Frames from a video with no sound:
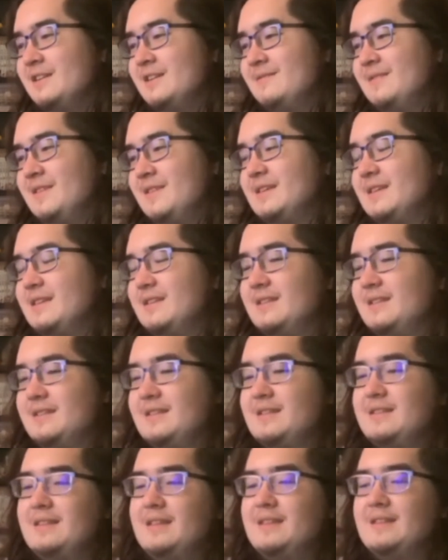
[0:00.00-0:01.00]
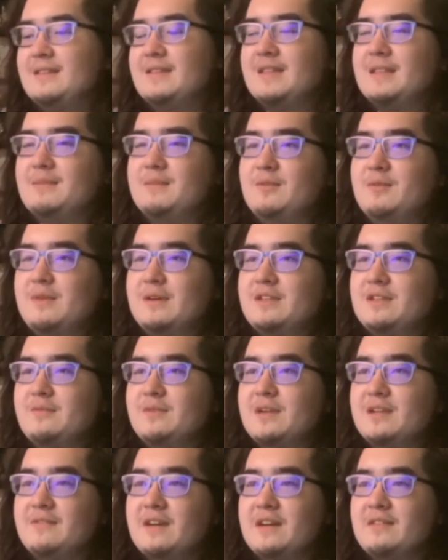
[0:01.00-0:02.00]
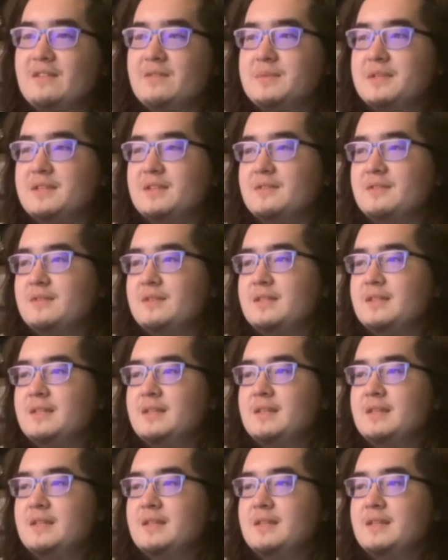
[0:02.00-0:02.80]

because this season's going to be, what, 25 episodes?